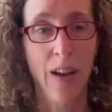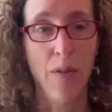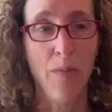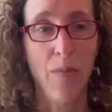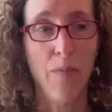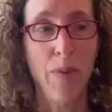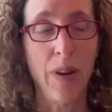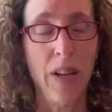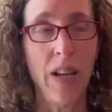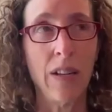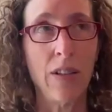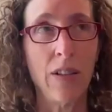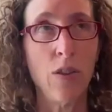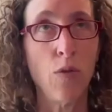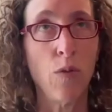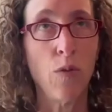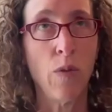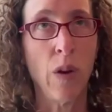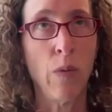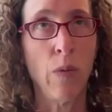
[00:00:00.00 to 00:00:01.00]
But
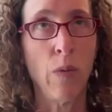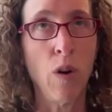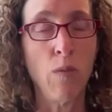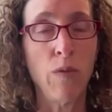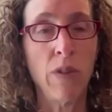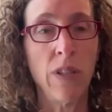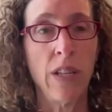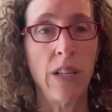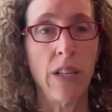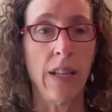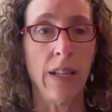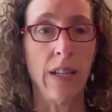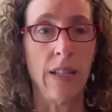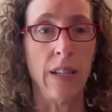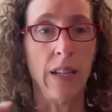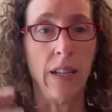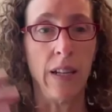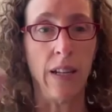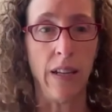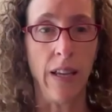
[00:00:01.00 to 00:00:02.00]
so when what was he testing
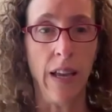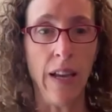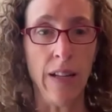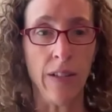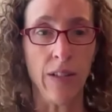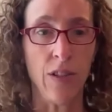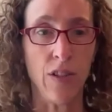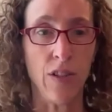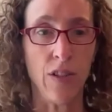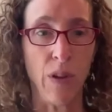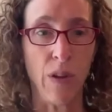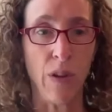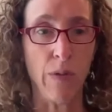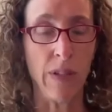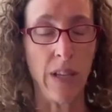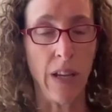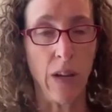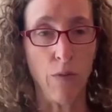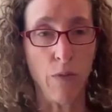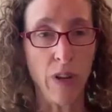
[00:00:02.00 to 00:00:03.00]
it against? So he was
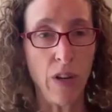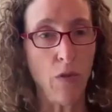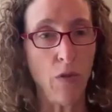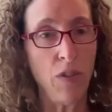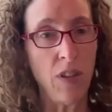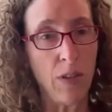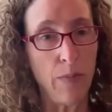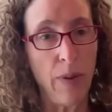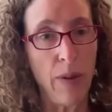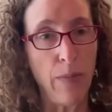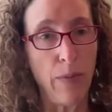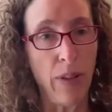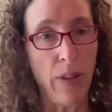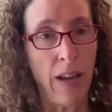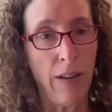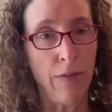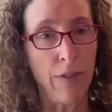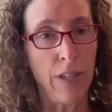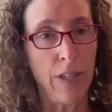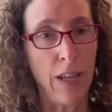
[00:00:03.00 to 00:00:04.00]
saying, we know these people
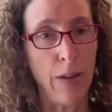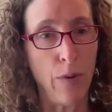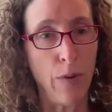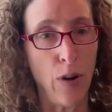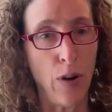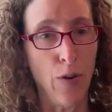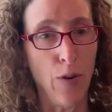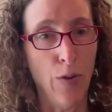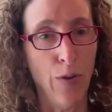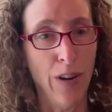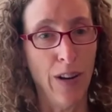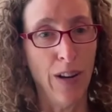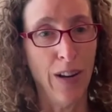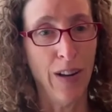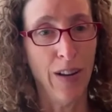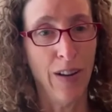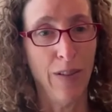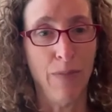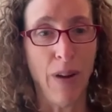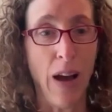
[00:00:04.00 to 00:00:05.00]
have SIBO.
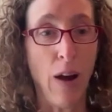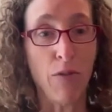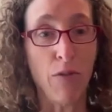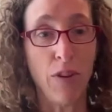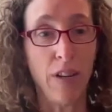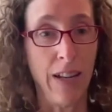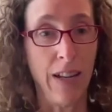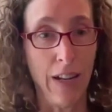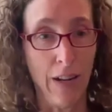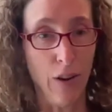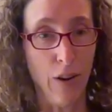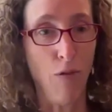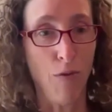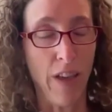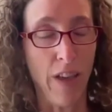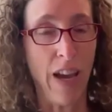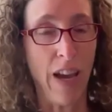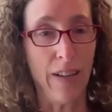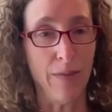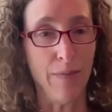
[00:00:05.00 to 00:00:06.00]
How did he know
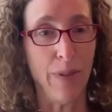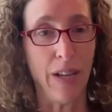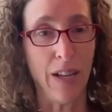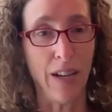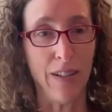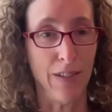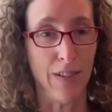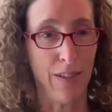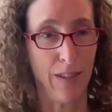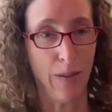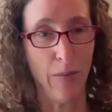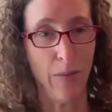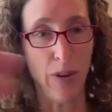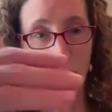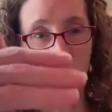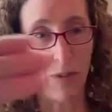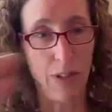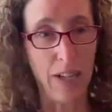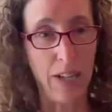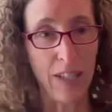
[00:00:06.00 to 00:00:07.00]
that? Because some
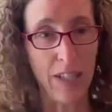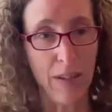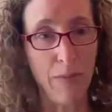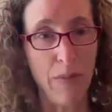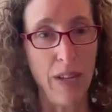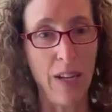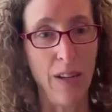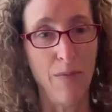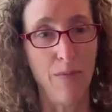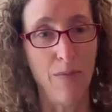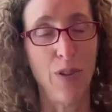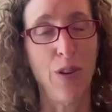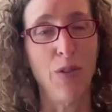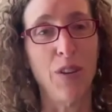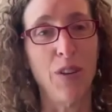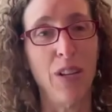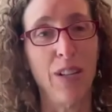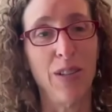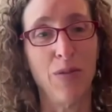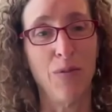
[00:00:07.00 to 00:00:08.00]
other testing medium showed
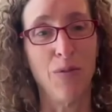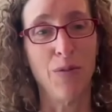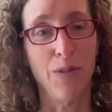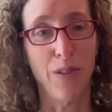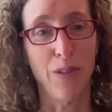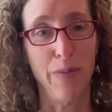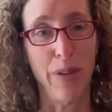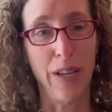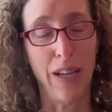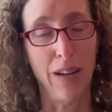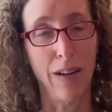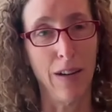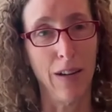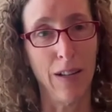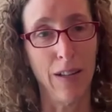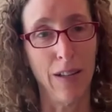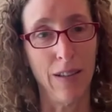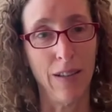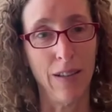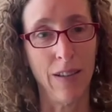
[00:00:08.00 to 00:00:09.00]
it, or
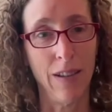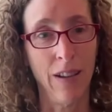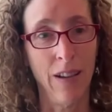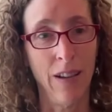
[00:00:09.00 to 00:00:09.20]
because